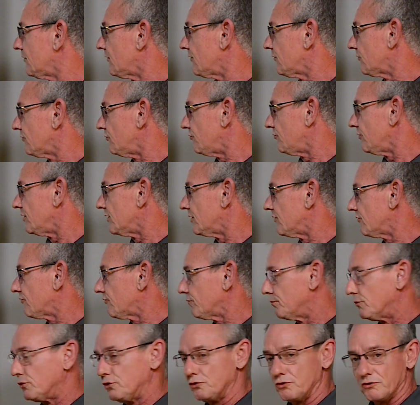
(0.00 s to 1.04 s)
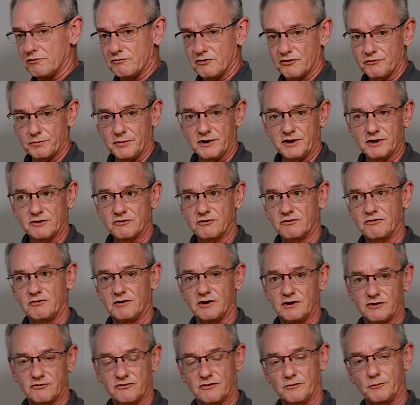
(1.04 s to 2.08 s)
so that you get a smoother response
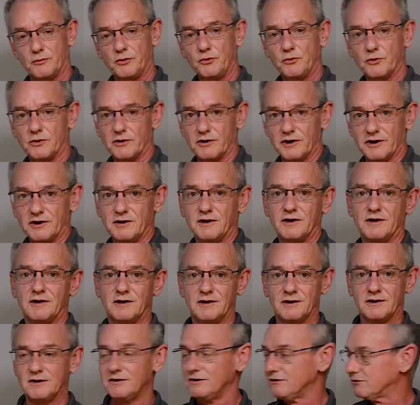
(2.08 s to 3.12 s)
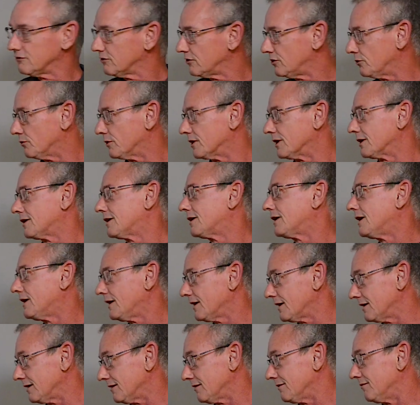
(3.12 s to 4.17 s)
across the board. So you want to cut
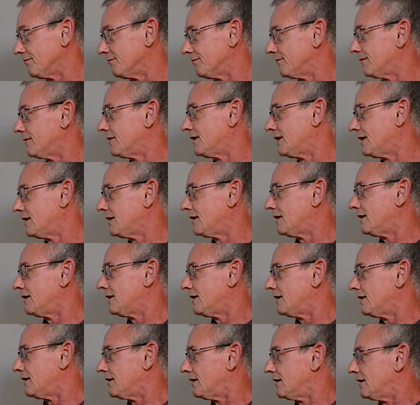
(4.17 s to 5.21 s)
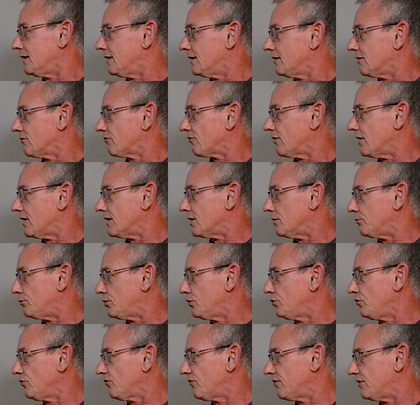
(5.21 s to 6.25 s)
it. Trying to
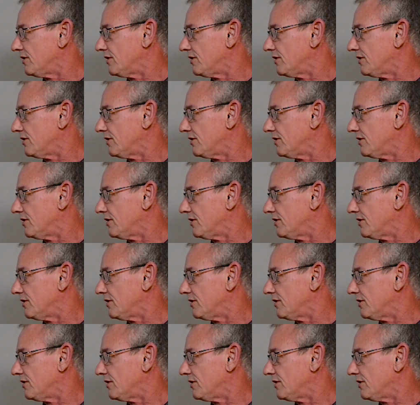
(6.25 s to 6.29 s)
boost